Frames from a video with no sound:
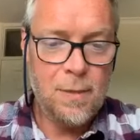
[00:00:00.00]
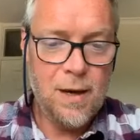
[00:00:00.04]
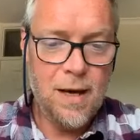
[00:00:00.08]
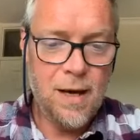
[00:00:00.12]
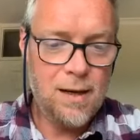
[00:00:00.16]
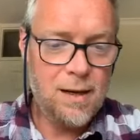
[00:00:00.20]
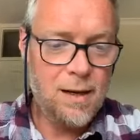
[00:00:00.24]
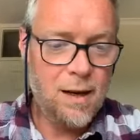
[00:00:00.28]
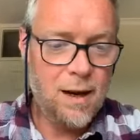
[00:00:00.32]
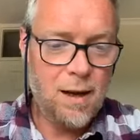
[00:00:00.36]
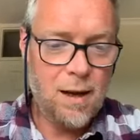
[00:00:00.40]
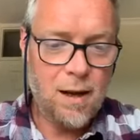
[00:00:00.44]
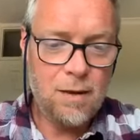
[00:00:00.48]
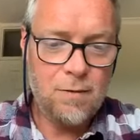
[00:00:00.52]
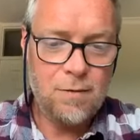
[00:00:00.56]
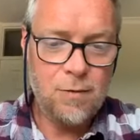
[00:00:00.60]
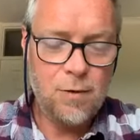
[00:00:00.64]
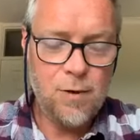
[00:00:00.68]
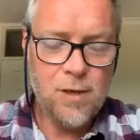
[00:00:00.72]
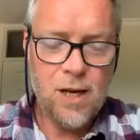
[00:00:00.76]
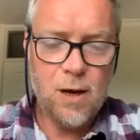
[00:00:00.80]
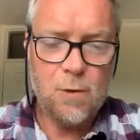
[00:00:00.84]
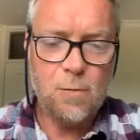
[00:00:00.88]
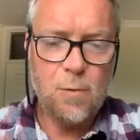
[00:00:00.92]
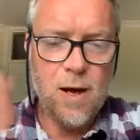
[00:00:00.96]
But
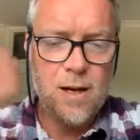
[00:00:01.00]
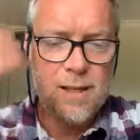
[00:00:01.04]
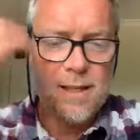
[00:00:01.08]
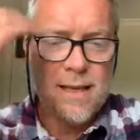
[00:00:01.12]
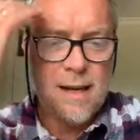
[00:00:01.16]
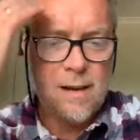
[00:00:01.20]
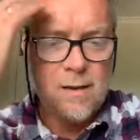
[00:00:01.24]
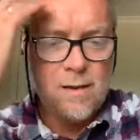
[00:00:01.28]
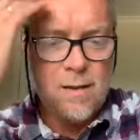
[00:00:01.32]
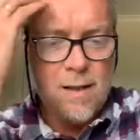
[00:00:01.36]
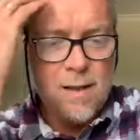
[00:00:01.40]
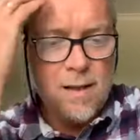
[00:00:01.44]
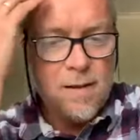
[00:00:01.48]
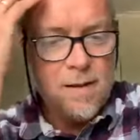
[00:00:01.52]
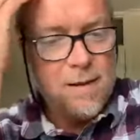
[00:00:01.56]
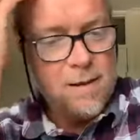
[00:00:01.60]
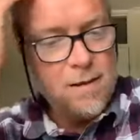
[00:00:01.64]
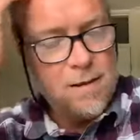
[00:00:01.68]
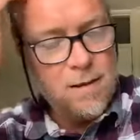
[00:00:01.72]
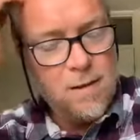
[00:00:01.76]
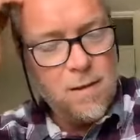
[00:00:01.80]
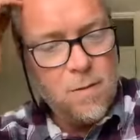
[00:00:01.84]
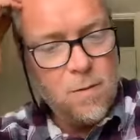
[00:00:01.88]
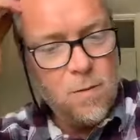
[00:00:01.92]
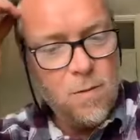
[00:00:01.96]
unfortunately, I worked out that
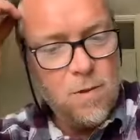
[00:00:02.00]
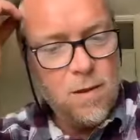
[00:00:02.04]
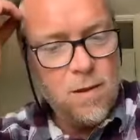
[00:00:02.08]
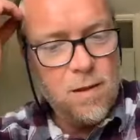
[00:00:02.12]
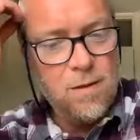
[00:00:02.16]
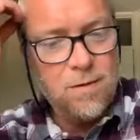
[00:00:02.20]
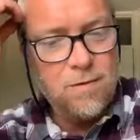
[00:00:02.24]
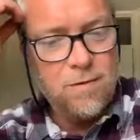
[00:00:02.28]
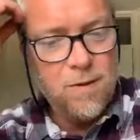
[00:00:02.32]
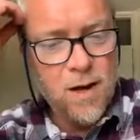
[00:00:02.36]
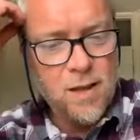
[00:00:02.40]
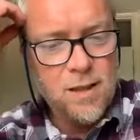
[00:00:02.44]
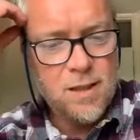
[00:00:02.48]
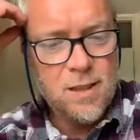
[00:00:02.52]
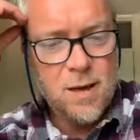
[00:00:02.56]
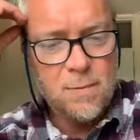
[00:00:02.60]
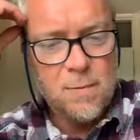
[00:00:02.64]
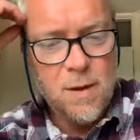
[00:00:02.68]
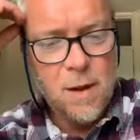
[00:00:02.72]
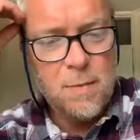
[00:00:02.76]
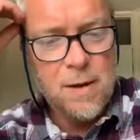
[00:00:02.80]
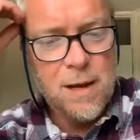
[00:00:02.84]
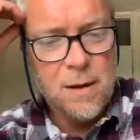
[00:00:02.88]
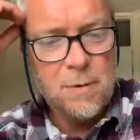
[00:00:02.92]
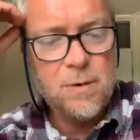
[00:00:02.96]
the first
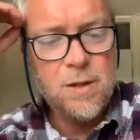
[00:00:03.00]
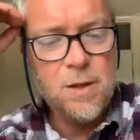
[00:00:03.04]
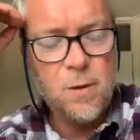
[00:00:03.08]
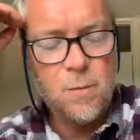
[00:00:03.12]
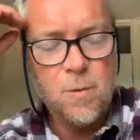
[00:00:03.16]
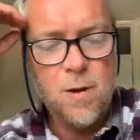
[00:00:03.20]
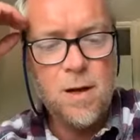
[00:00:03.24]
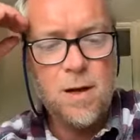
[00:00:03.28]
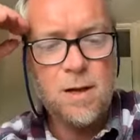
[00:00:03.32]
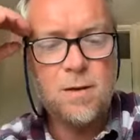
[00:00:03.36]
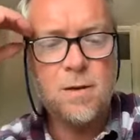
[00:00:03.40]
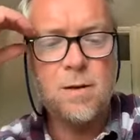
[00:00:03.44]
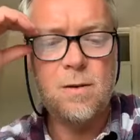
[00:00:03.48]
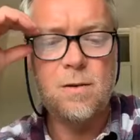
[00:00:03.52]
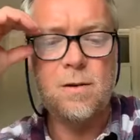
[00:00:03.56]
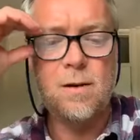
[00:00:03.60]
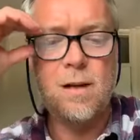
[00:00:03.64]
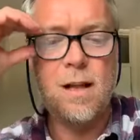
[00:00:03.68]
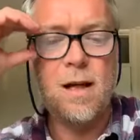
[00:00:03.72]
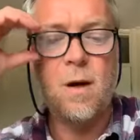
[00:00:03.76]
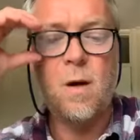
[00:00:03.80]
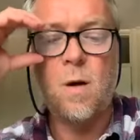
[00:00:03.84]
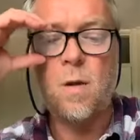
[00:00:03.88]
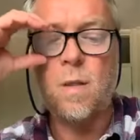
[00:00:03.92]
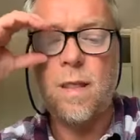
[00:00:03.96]
time I'll be able to work
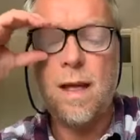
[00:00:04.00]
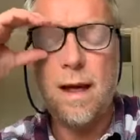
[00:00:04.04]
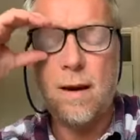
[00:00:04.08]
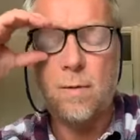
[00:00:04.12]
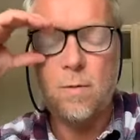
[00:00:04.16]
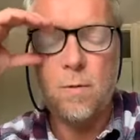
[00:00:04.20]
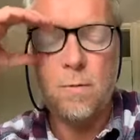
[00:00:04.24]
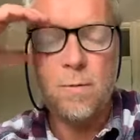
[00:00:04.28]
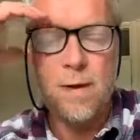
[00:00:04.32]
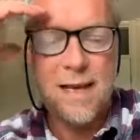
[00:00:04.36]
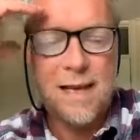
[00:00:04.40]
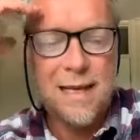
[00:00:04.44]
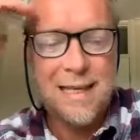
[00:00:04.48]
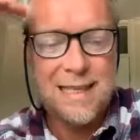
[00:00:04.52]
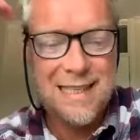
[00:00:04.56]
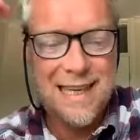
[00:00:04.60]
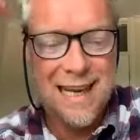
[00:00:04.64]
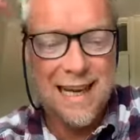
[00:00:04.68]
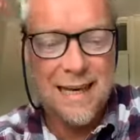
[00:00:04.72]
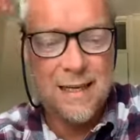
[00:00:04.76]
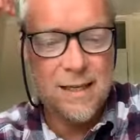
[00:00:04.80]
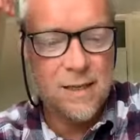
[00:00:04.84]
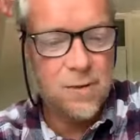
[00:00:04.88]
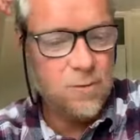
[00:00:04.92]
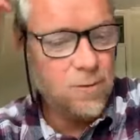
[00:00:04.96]
on on that will be
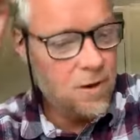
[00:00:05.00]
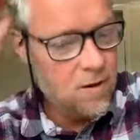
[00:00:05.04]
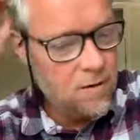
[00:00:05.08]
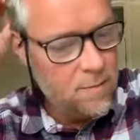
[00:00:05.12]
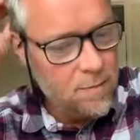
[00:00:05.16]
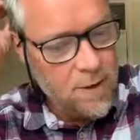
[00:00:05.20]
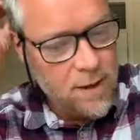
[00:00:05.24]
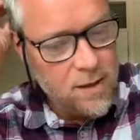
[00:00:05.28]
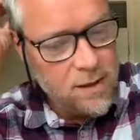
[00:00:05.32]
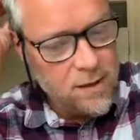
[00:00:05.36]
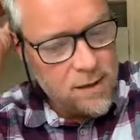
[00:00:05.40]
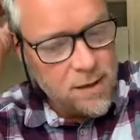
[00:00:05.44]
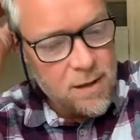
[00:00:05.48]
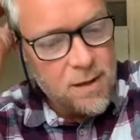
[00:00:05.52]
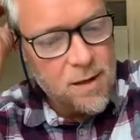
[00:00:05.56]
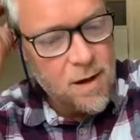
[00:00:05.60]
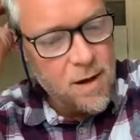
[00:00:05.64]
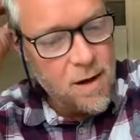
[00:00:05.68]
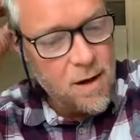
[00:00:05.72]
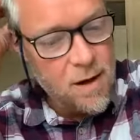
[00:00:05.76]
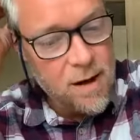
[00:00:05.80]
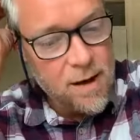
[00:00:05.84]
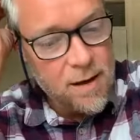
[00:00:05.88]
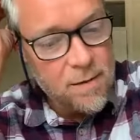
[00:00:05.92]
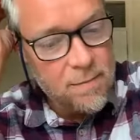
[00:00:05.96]
exactly twelve months'
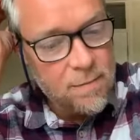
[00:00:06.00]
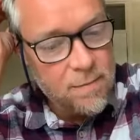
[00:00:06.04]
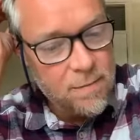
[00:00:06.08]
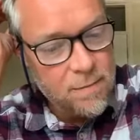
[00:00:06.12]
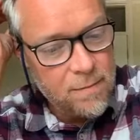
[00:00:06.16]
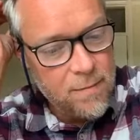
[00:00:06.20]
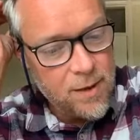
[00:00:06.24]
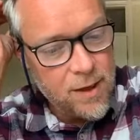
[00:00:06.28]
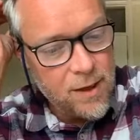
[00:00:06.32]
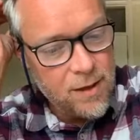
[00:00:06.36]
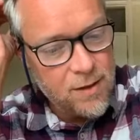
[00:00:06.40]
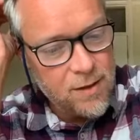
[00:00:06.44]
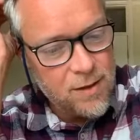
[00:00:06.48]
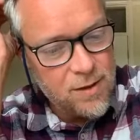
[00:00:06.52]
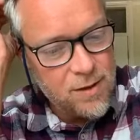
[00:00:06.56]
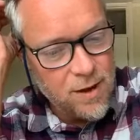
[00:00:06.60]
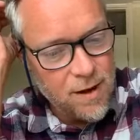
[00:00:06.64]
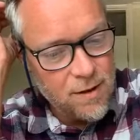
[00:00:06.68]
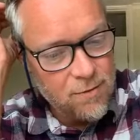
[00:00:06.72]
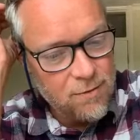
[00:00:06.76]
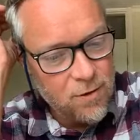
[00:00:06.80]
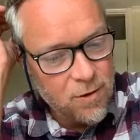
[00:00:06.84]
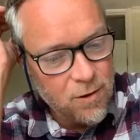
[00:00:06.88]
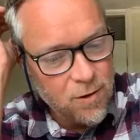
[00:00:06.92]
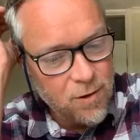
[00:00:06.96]
time because
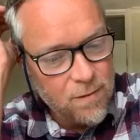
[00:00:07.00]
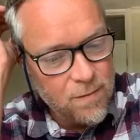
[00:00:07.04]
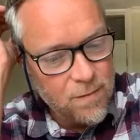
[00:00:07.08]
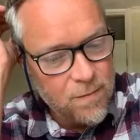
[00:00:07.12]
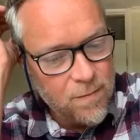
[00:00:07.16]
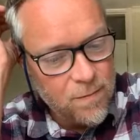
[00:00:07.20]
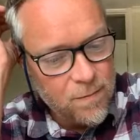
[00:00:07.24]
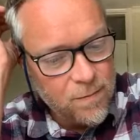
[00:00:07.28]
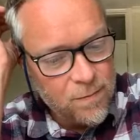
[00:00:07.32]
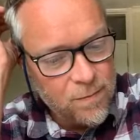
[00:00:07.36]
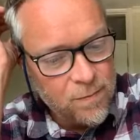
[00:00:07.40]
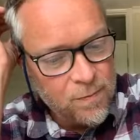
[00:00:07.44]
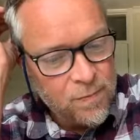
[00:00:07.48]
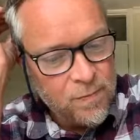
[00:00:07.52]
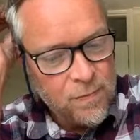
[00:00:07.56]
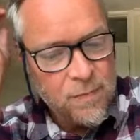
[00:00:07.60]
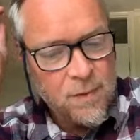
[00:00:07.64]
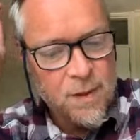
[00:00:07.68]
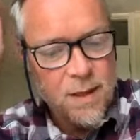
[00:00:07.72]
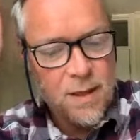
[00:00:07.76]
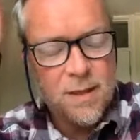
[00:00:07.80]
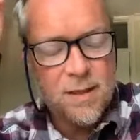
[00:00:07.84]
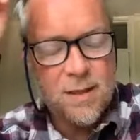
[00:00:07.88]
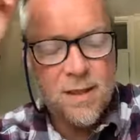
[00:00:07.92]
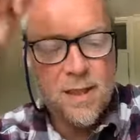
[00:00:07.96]
I've got
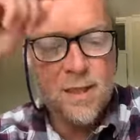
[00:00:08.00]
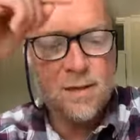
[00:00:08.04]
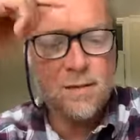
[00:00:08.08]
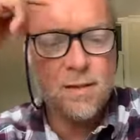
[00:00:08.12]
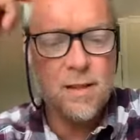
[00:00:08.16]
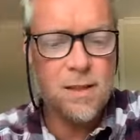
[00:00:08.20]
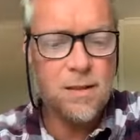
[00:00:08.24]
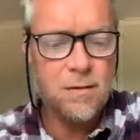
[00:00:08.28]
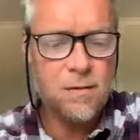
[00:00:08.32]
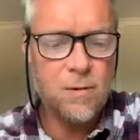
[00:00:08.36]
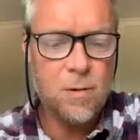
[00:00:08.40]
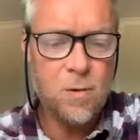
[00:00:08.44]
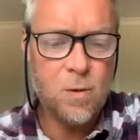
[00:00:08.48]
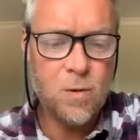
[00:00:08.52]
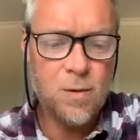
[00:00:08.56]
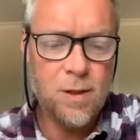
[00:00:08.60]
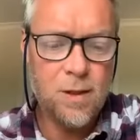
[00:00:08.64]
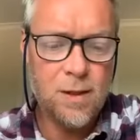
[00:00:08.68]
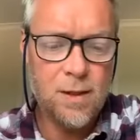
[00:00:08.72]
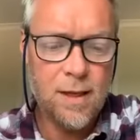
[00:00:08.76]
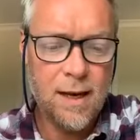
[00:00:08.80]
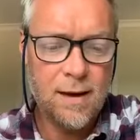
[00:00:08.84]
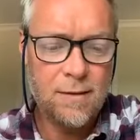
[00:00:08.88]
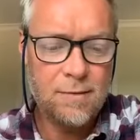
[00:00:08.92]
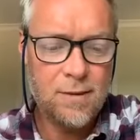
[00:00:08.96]
a series of
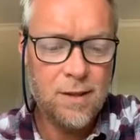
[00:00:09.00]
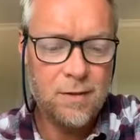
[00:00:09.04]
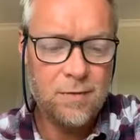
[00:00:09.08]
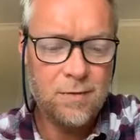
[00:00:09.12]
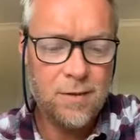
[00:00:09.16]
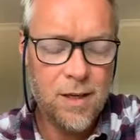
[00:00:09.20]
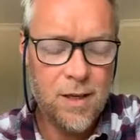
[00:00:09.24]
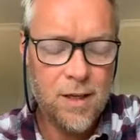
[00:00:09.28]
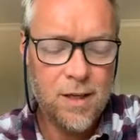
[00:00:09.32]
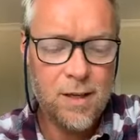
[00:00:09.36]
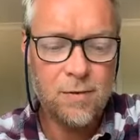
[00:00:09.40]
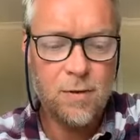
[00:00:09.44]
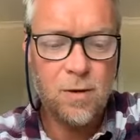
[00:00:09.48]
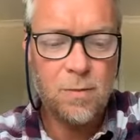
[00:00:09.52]
courses I have to finish.